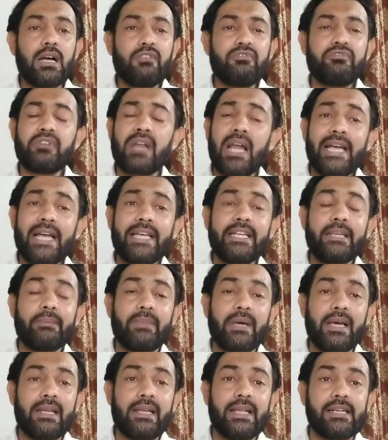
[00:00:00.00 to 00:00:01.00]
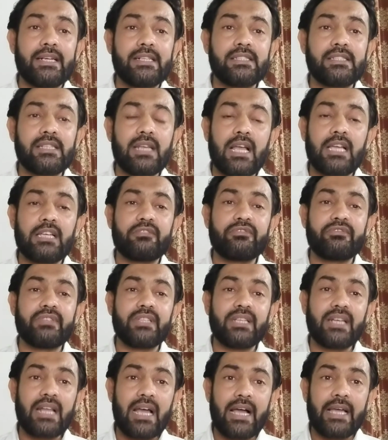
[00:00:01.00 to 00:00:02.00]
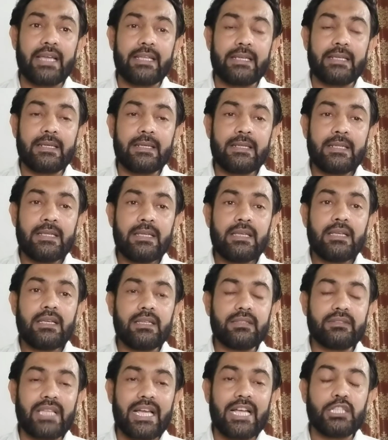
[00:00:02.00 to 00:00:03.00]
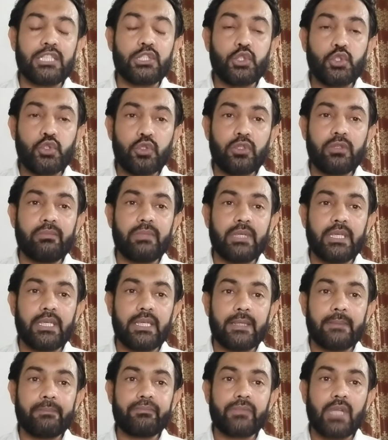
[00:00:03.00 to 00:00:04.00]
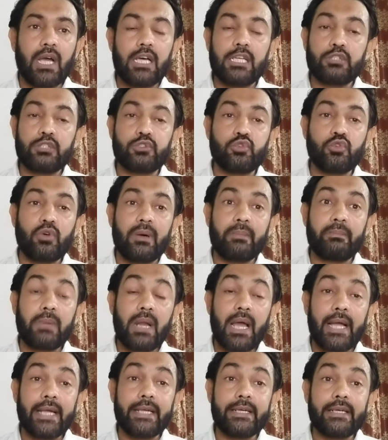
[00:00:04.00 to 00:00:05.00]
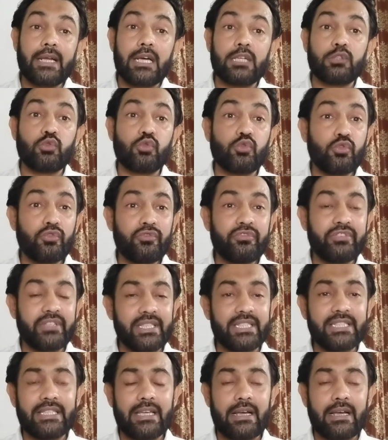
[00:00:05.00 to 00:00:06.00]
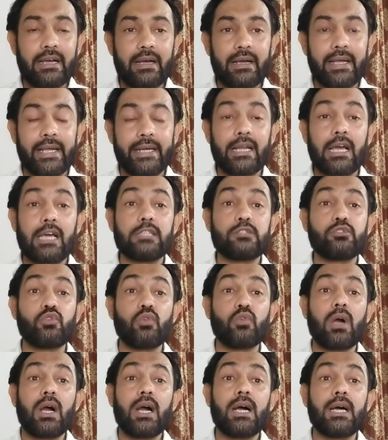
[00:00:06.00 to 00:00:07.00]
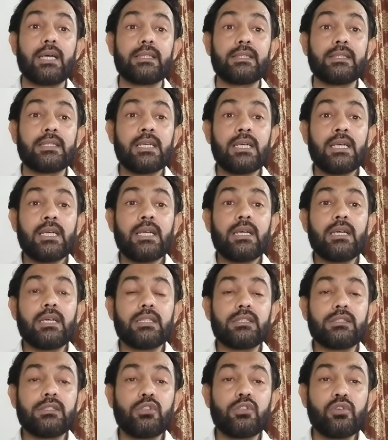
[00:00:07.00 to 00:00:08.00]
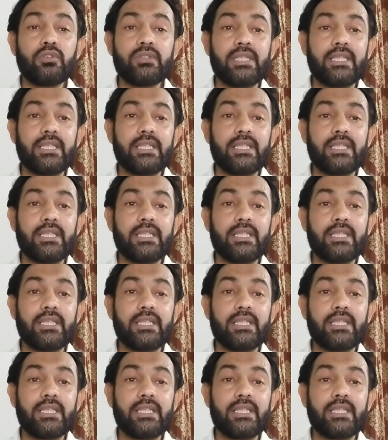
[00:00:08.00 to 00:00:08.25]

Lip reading: Fly repellents like phenyl, that should be also applied on hoof area, and also on those